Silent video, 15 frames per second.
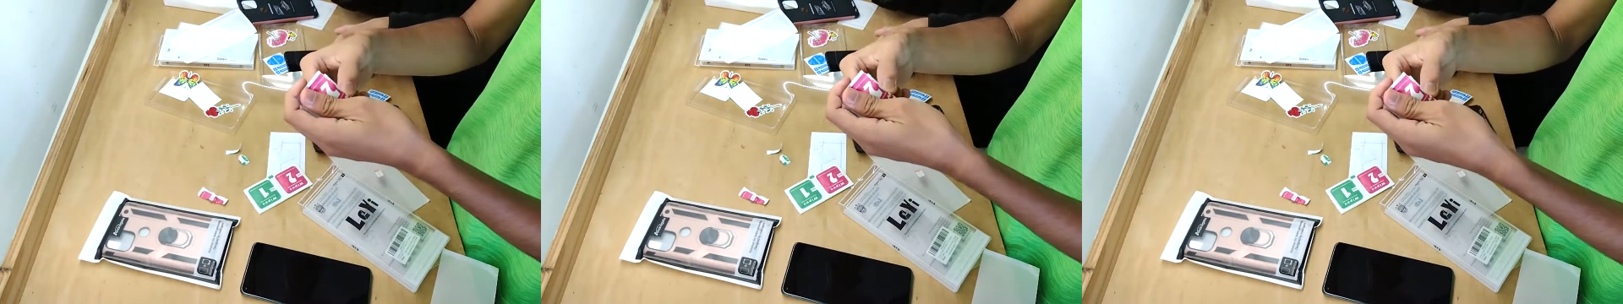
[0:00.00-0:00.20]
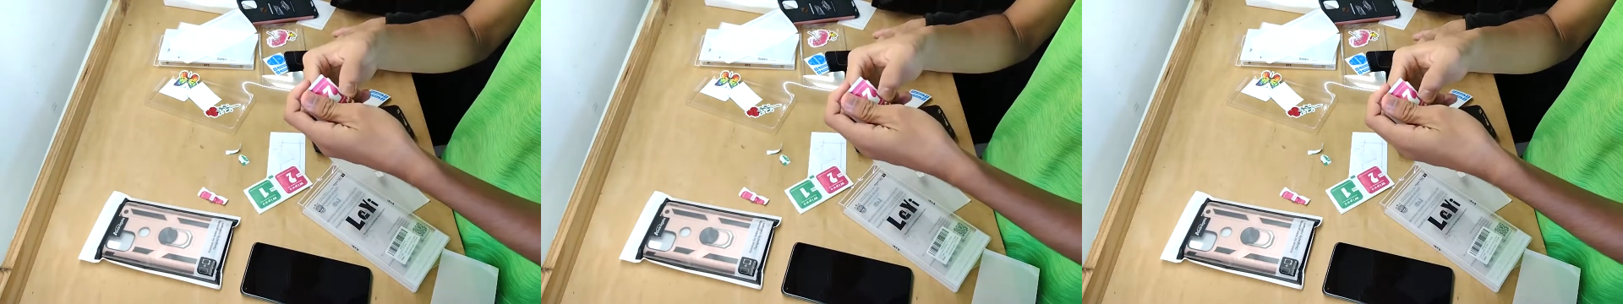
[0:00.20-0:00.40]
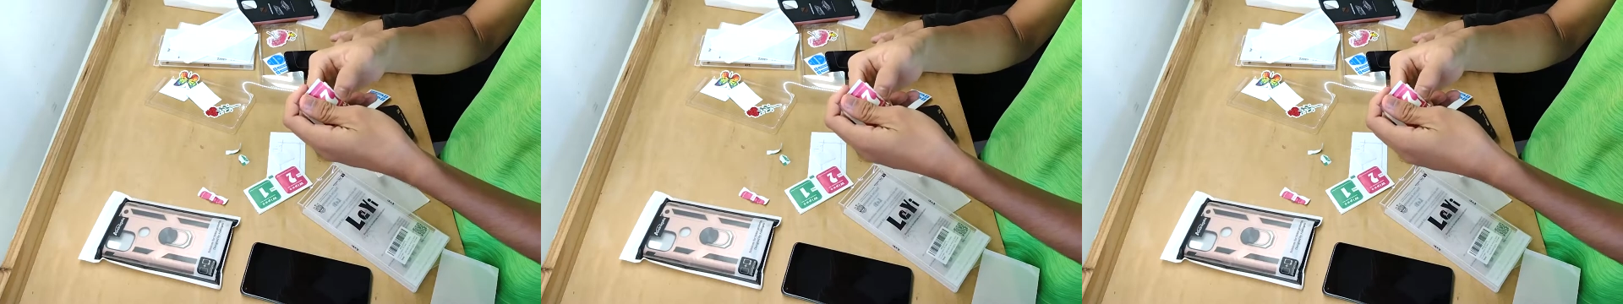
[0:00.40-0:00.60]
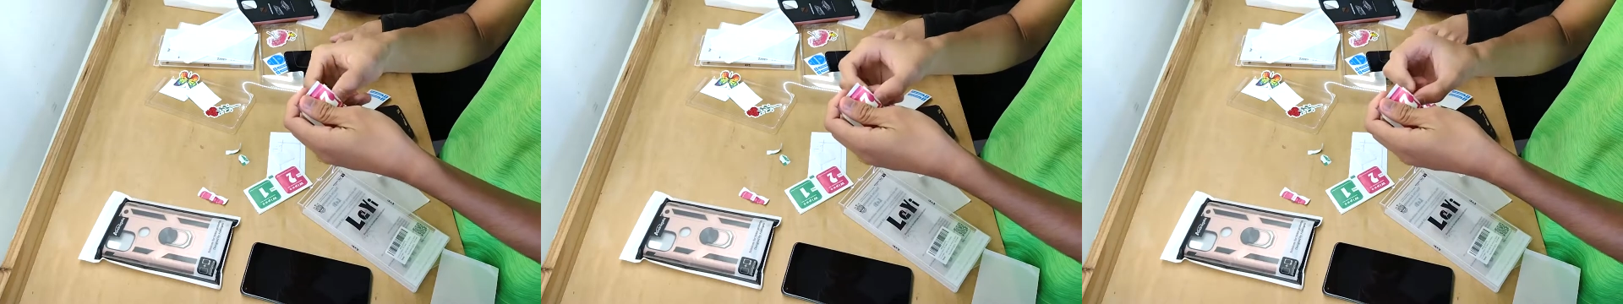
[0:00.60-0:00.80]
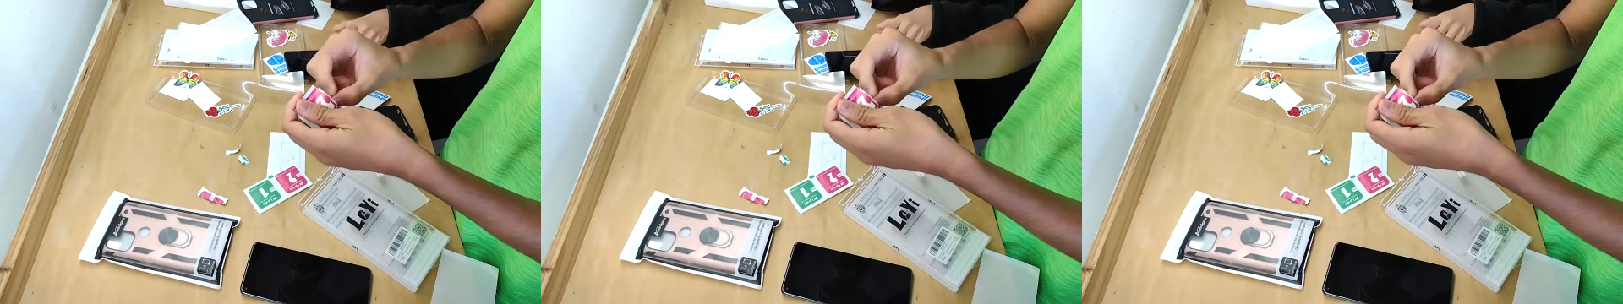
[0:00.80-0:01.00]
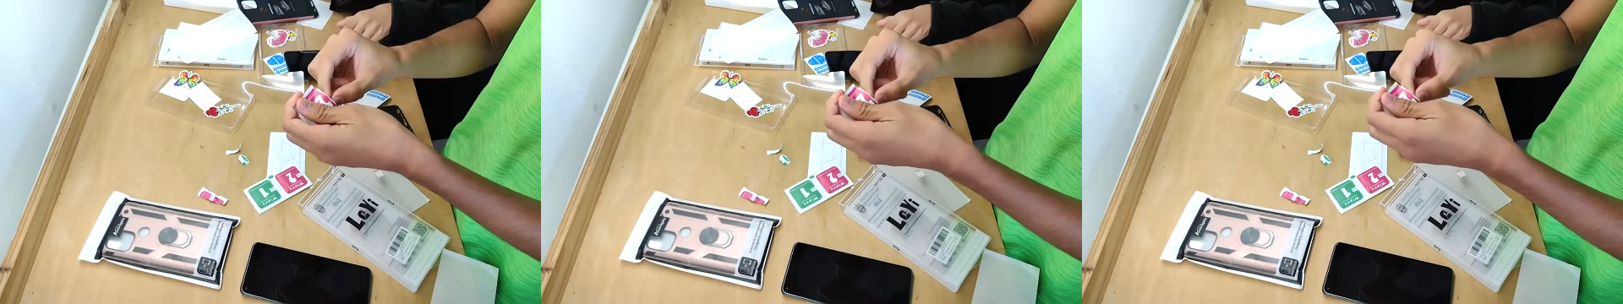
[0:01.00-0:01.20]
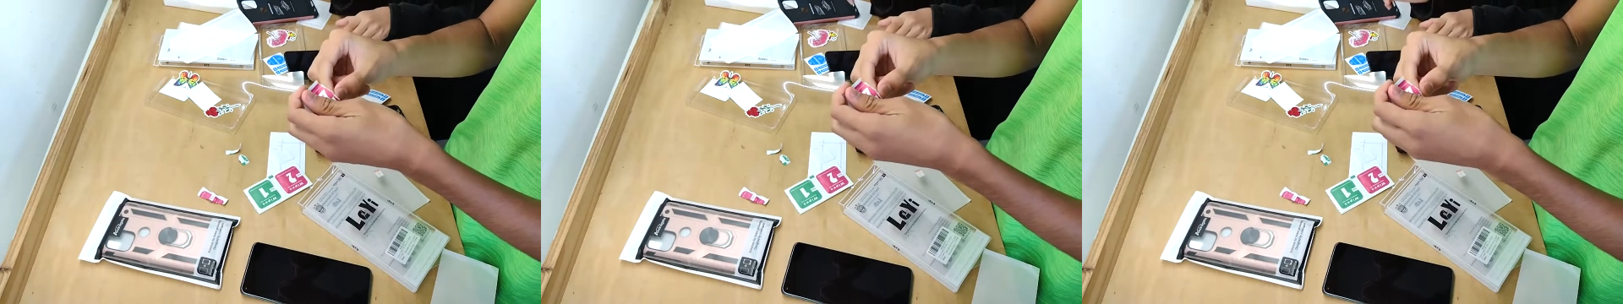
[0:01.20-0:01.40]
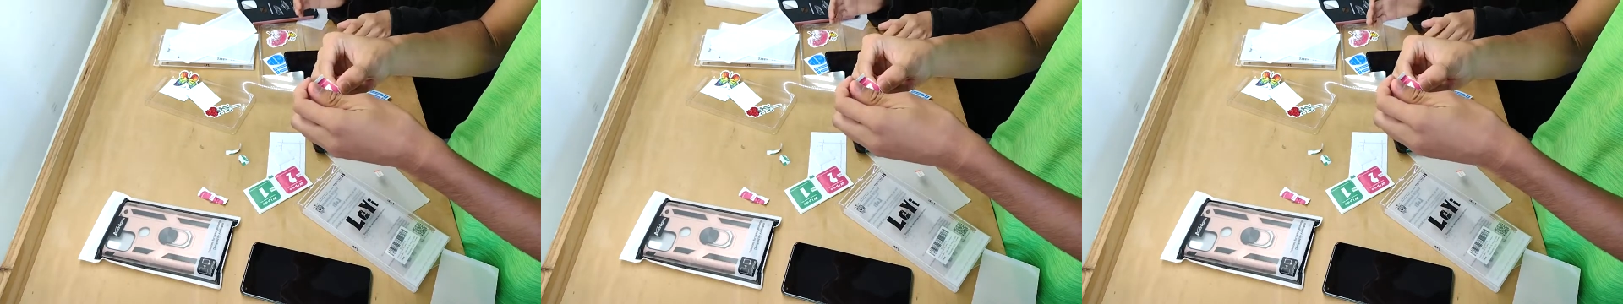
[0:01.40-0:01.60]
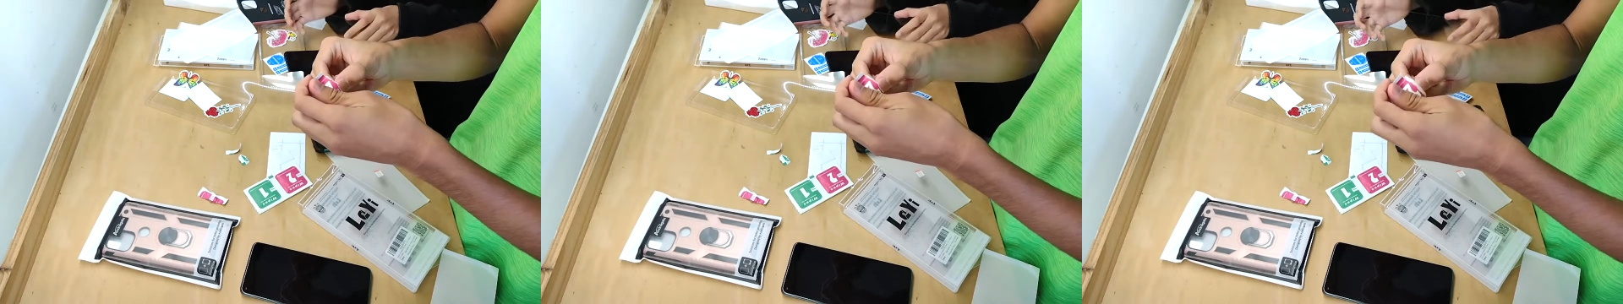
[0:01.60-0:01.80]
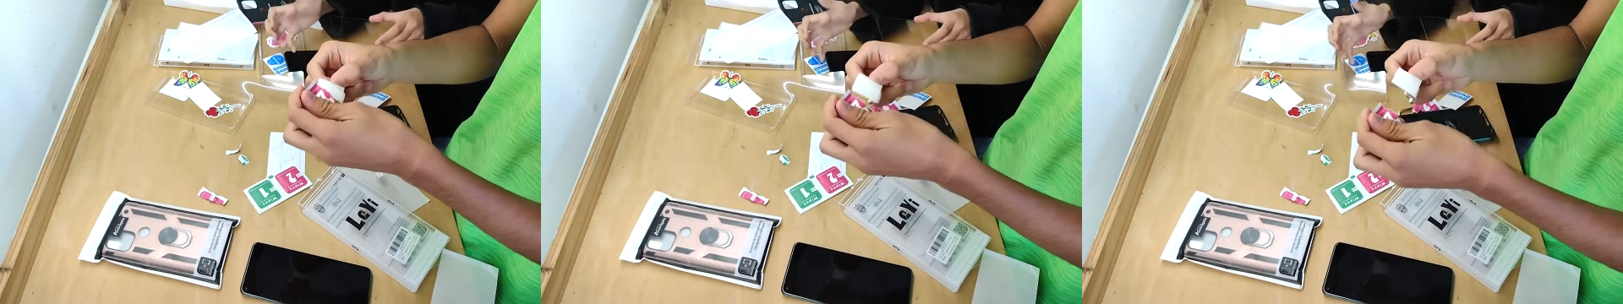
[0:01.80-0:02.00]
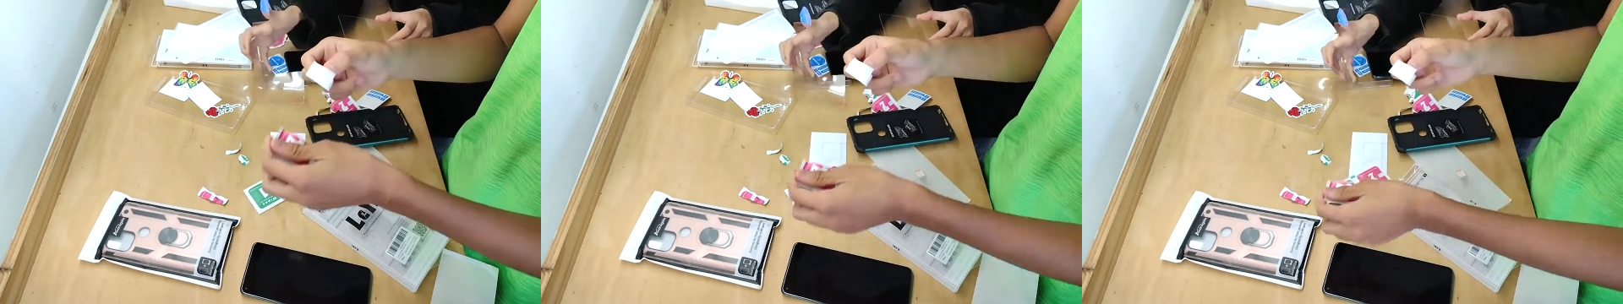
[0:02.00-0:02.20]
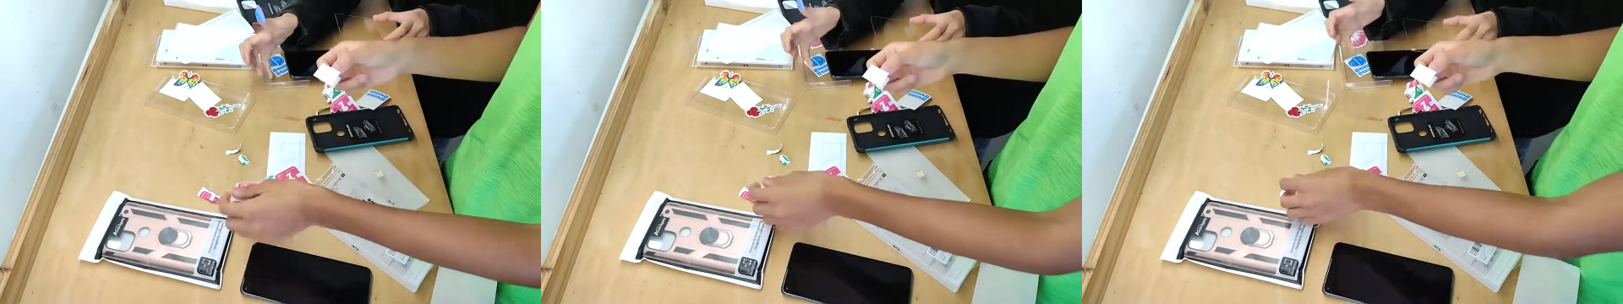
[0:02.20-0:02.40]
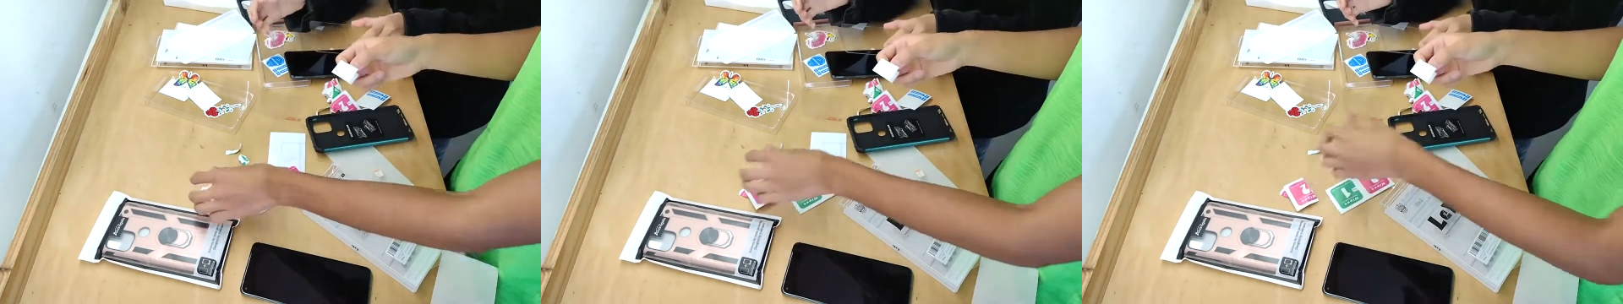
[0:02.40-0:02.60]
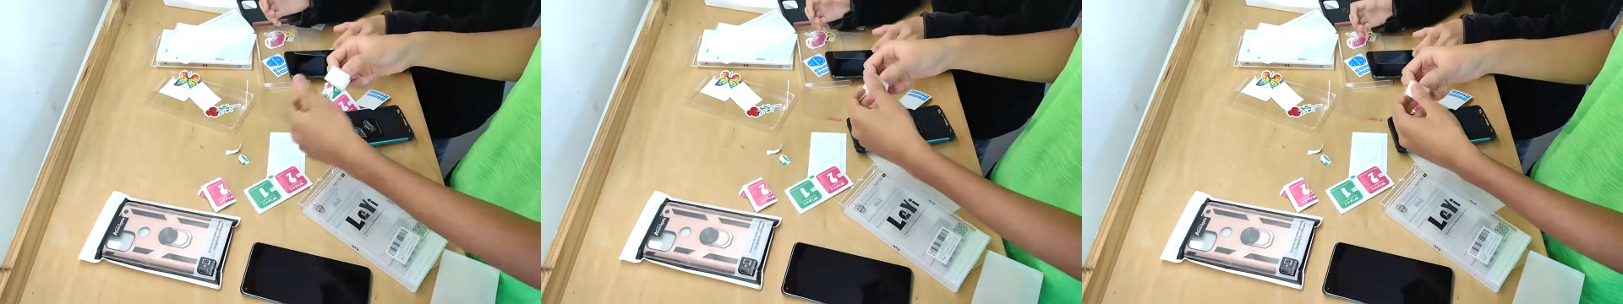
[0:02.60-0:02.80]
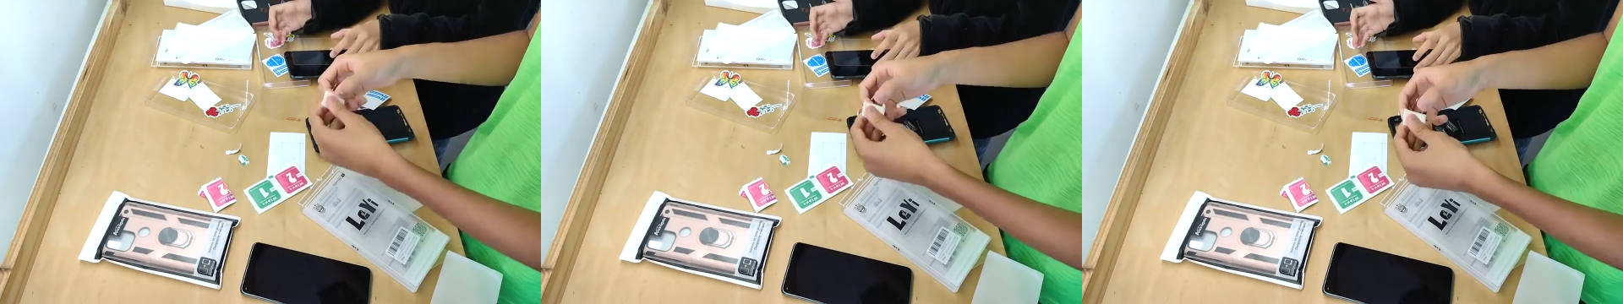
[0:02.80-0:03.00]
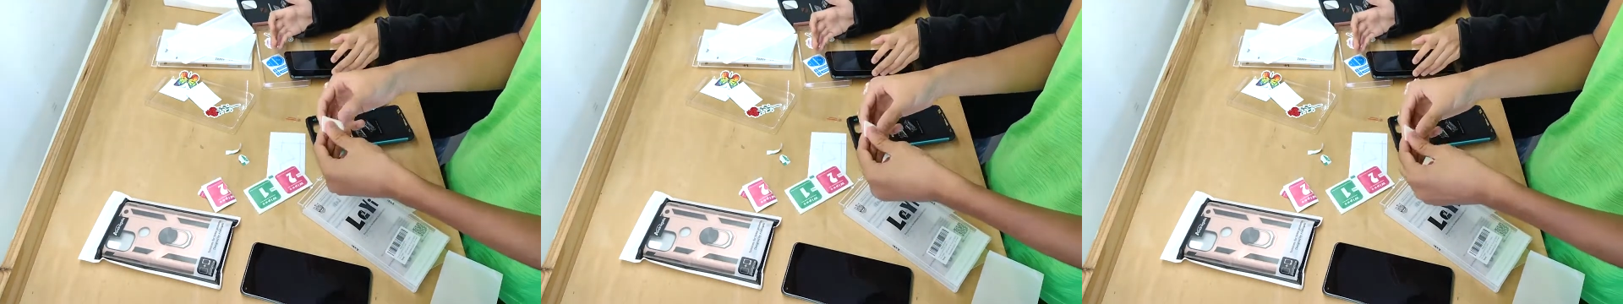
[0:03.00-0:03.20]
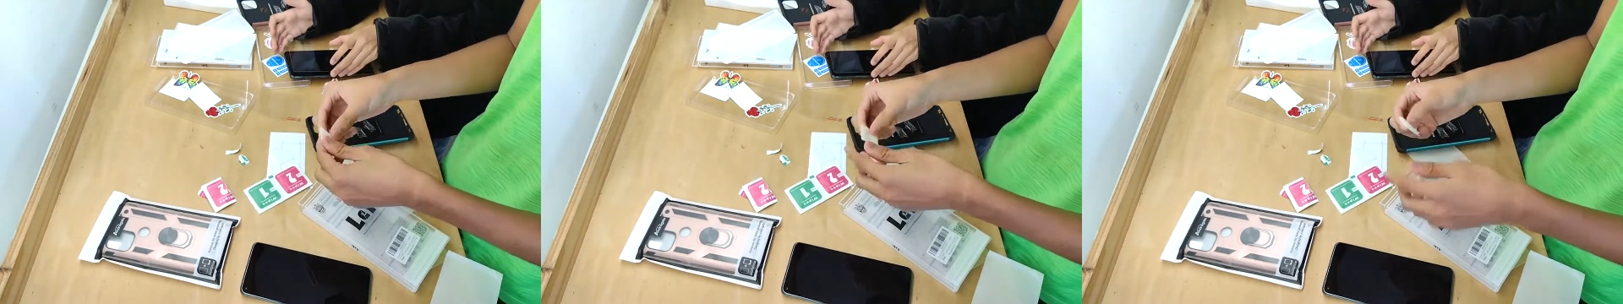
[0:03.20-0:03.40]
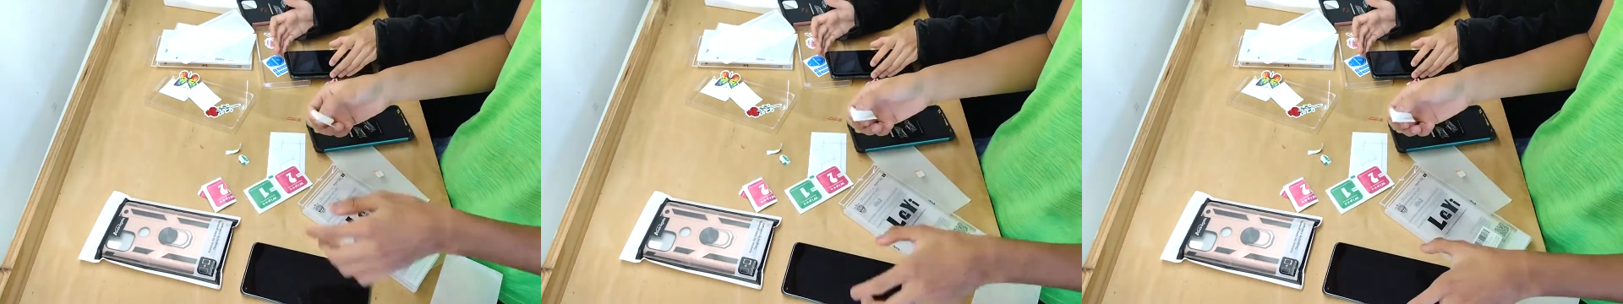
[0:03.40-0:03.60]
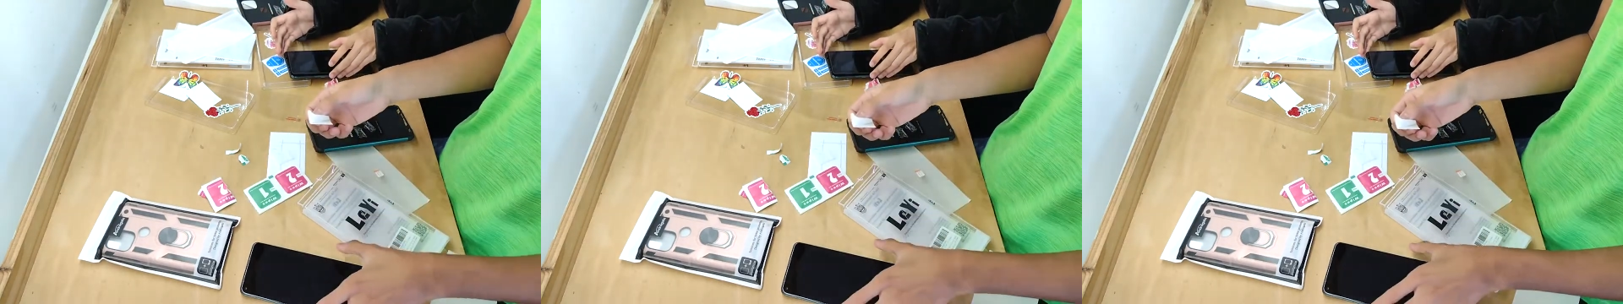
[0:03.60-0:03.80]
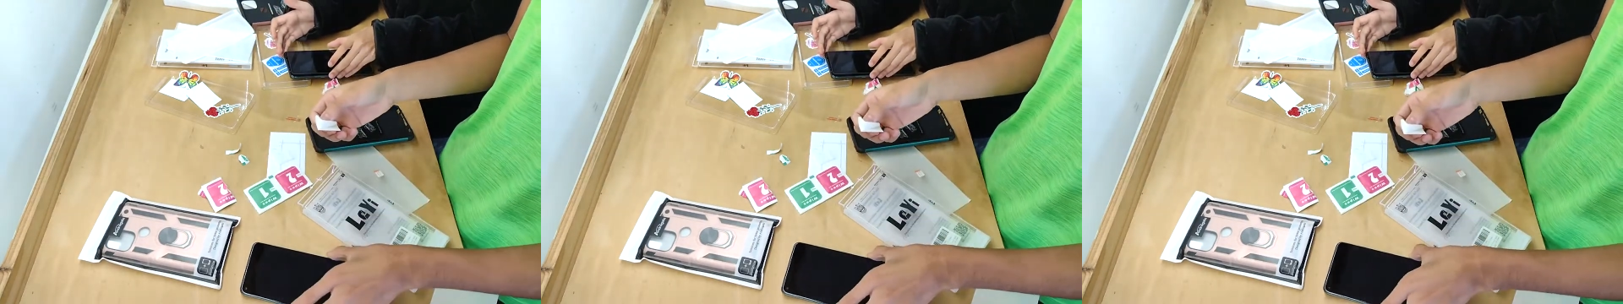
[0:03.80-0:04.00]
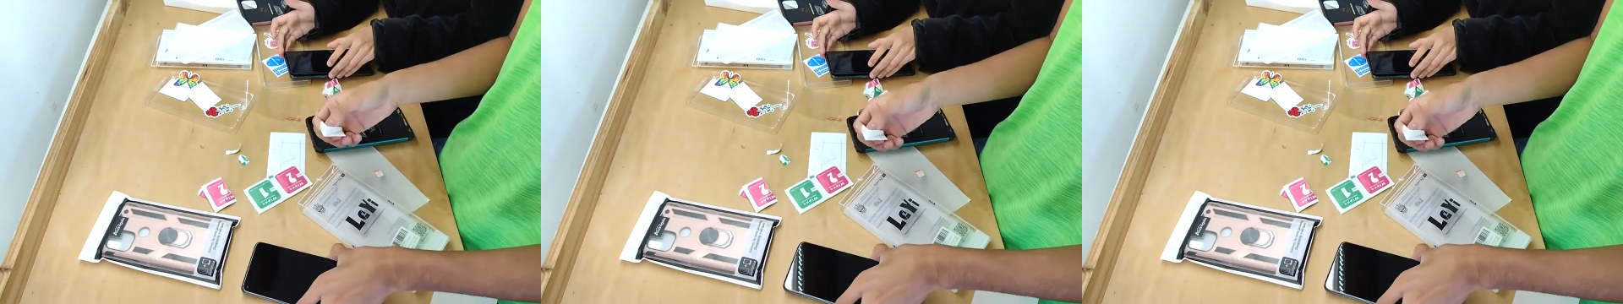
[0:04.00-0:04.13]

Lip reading: (no speaker visible)